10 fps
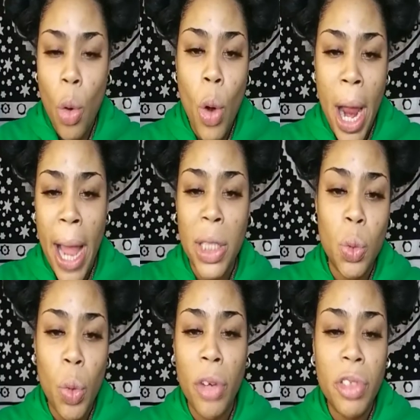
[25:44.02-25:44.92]
adds
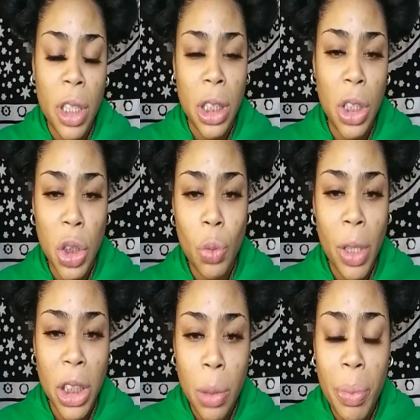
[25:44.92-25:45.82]
worth to the
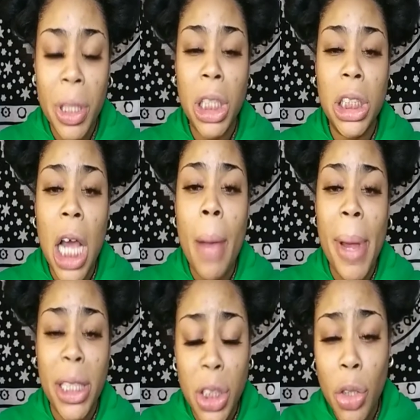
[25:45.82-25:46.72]
situation. But the job
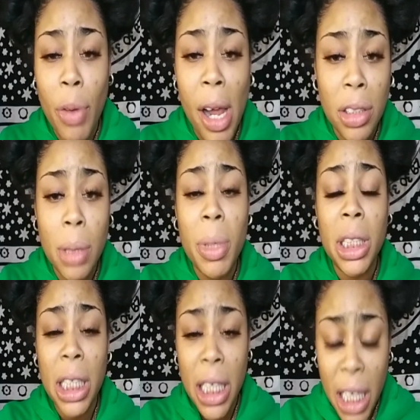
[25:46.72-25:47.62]
actually grounds them because
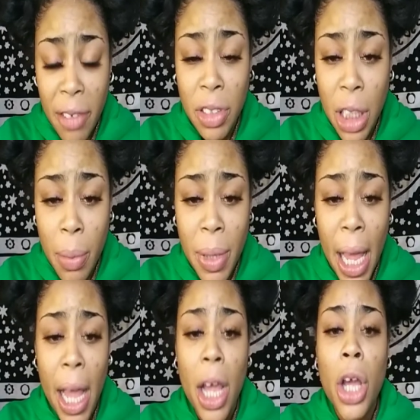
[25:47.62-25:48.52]
it gives them
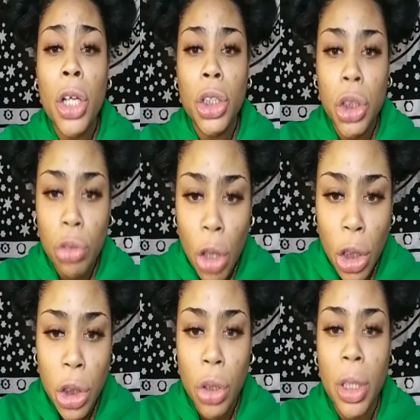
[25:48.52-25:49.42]
that
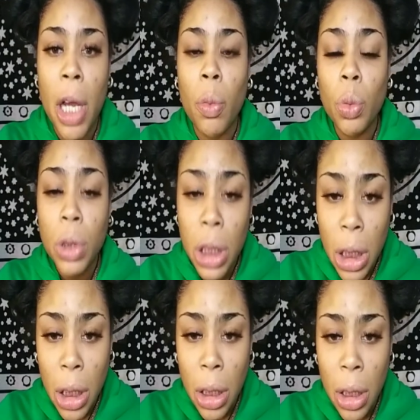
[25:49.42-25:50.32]
structure, that
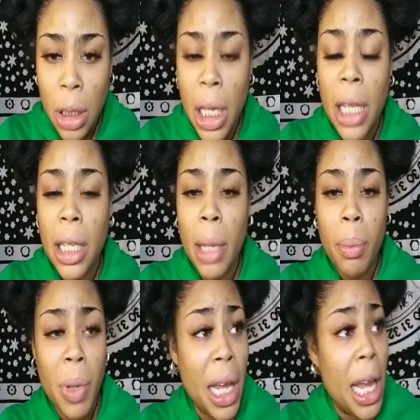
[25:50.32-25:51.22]
routine. And
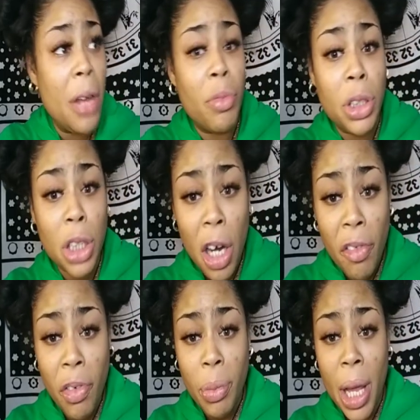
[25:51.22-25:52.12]
then in return
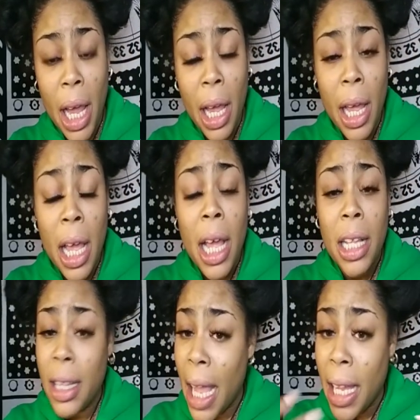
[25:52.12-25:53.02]
from that,
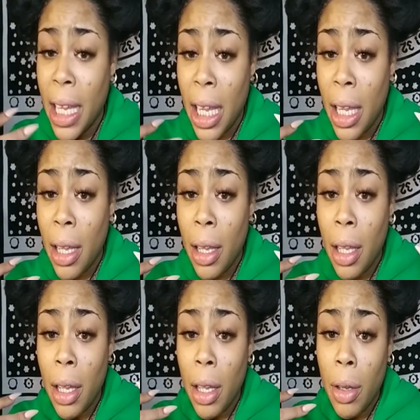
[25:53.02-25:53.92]
they get
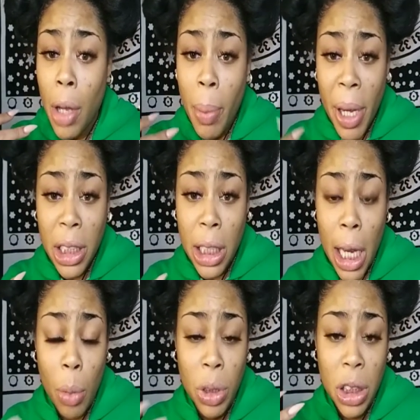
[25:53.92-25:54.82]
a
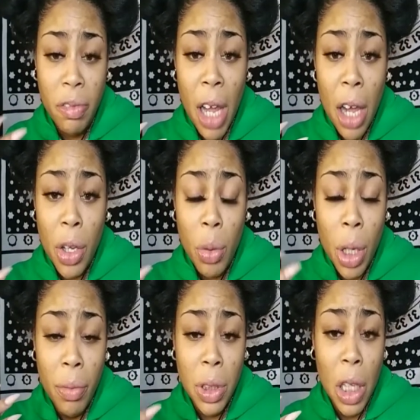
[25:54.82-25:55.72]
paycheck, which is value. And
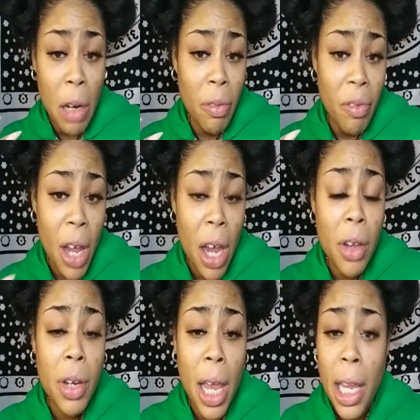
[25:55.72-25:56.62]
in return for
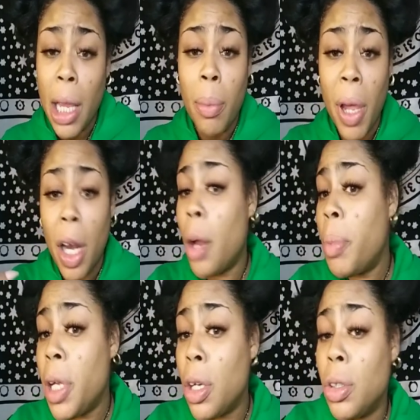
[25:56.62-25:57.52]
value, they can pay their
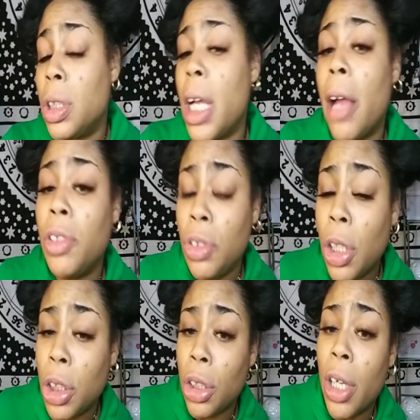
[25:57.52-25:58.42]
bills and have
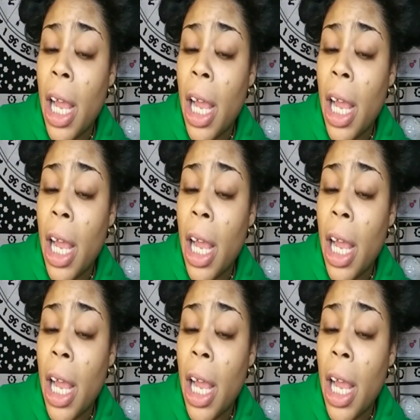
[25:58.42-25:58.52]
structure